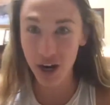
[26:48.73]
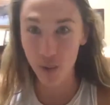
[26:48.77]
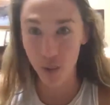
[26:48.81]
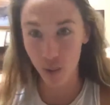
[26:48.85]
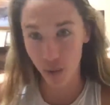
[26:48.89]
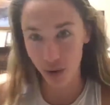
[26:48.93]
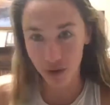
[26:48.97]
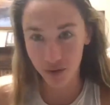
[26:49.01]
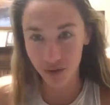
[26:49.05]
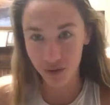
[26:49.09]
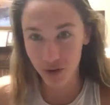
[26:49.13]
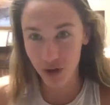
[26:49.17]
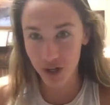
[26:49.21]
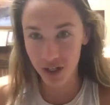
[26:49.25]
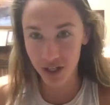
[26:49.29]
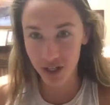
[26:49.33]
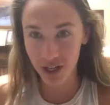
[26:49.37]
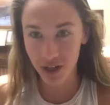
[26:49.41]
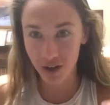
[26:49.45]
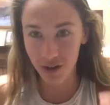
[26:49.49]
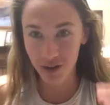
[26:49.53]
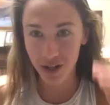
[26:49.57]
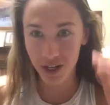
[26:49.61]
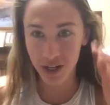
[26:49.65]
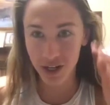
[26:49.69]
I wouldn't have gone to
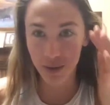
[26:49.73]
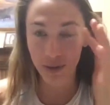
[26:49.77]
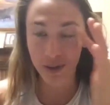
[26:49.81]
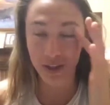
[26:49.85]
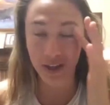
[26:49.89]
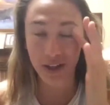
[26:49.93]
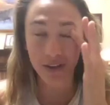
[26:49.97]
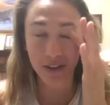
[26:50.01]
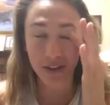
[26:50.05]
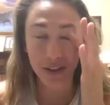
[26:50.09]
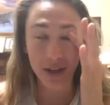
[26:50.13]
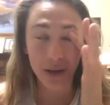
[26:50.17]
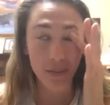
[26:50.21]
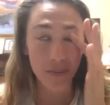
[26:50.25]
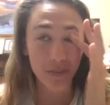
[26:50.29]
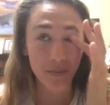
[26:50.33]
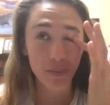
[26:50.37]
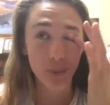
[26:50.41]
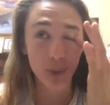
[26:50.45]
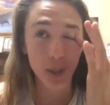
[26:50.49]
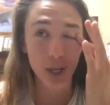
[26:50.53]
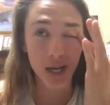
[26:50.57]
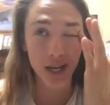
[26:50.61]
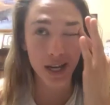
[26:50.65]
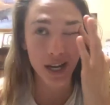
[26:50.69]
Carolina without them,
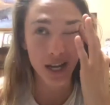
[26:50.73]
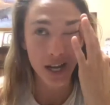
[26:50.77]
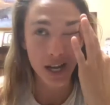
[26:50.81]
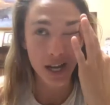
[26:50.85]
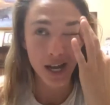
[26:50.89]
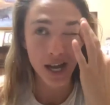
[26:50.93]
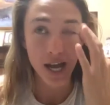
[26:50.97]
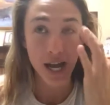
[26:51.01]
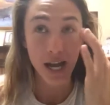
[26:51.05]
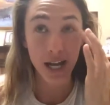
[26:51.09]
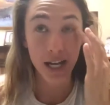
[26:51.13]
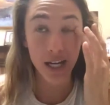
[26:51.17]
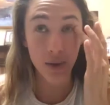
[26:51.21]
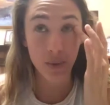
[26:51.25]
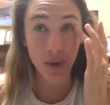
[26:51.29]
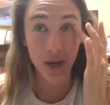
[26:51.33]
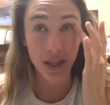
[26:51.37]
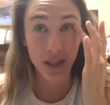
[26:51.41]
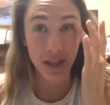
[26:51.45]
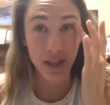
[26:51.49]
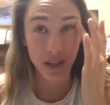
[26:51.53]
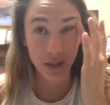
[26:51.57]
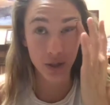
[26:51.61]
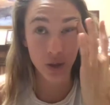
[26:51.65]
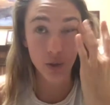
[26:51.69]
but
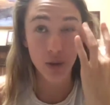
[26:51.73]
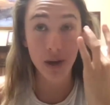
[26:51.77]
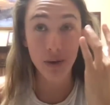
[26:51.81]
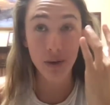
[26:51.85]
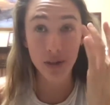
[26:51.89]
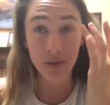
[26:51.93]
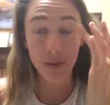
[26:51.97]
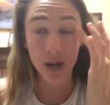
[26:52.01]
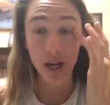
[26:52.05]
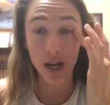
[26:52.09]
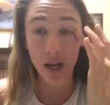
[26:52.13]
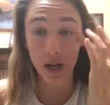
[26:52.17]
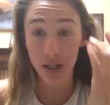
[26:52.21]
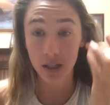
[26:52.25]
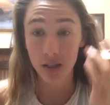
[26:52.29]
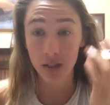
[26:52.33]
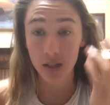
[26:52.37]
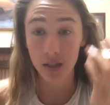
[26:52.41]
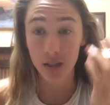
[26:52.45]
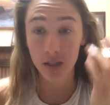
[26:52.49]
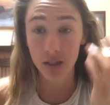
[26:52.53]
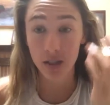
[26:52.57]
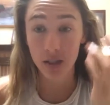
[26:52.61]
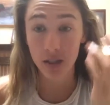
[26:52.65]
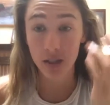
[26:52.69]
anyway, that was my high
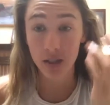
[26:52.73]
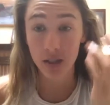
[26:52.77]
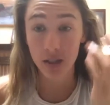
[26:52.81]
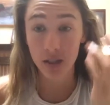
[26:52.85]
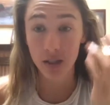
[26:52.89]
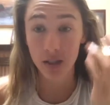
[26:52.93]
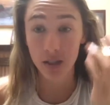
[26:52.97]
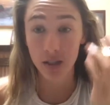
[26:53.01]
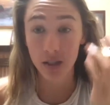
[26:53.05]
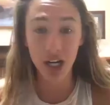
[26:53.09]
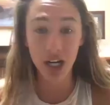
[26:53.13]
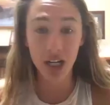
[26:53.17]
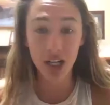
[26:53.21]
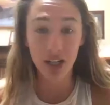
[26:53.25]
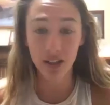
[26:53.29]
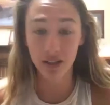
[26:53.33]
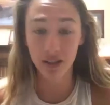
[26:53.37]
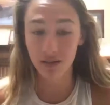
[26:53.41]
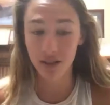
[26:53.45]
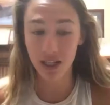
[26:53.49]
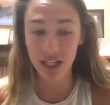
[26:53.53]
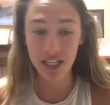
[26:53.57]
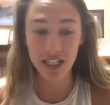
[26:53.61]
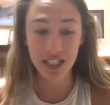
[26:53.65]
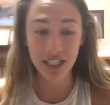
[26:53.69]
school experience.
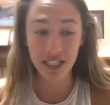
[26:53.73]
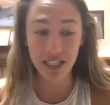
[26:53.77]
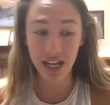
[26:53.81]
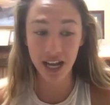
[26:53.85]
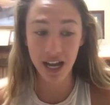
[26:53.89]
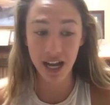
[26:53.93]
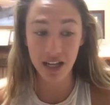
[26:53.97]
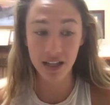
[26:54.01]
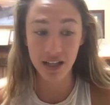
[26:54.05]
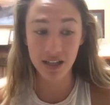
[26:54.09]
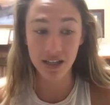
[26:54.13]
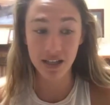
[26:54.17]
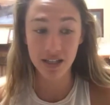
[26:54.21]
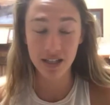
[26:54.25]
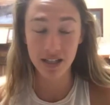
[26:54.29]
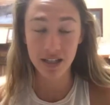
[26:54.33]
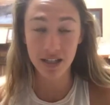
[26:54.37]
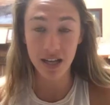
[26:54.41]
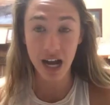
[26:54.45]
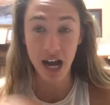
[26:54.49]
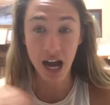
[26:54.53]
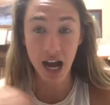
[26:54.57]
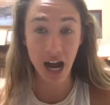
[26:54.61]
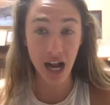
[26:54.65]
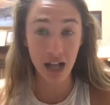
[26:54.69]
Very
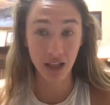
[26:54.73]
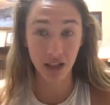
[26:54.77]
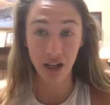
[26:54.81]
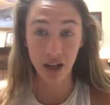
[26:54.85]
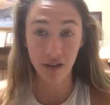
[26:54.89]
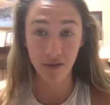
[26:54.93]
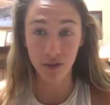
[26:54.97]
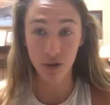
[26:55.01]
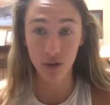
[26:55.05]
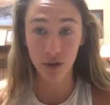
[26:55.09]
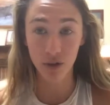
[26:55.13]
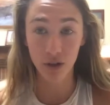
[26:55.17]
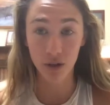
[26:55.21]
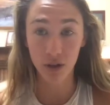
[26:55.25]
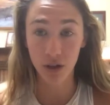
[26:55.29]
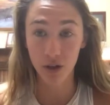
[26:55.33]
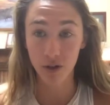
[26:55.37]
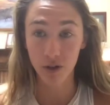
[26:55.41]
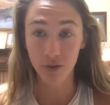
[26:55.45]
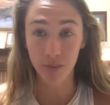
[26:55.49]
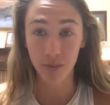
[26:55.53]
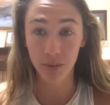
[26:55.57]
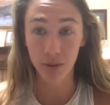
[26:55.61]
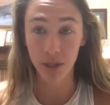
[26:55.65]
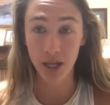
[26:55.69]
intense, high level
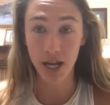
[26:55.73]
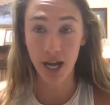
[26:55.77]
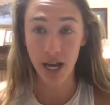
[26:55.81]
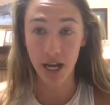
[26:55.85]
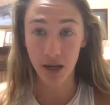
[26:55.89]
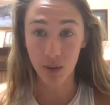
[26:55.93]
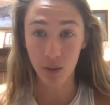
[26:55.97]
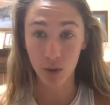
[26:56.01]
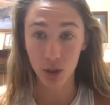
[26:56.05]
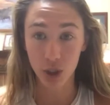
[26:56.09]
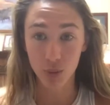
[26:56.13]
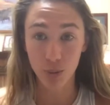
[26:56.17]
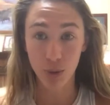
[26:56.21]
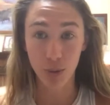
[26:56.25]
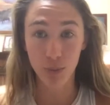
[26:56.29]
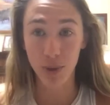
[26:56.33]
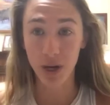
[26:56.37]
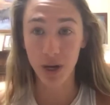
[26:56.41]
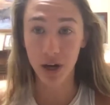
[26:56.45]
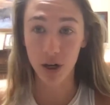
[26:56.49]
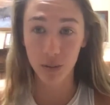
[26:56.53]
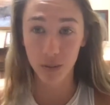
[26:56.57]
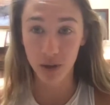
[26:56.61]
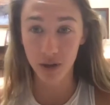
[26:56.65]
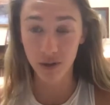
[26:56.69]
of play, which
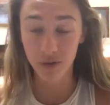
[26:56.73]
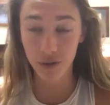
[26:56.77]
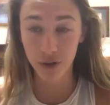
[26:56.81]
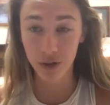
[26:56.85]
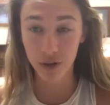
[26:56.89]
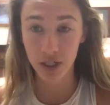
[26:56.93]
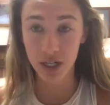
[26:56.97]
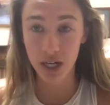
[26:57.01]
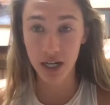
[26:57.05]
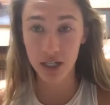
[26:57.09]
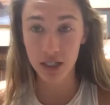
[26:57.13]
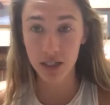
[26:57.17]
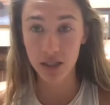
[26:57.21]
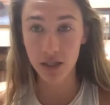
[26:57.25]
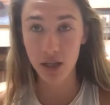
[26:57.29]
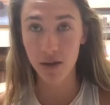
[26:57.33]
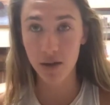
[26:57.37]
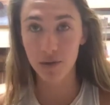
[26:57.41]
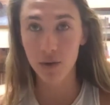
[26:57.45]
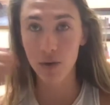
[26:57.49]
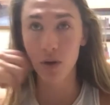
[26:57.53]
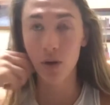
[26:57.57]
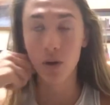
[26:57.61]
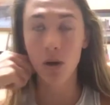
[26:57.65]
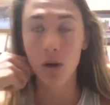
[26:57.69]
prepared me for the next
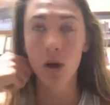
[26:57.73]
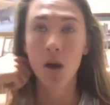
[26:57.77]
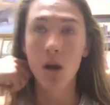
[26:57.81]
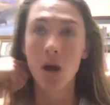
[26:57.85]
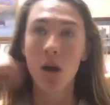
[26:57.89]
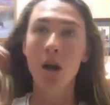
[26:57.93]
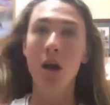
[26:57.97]
level.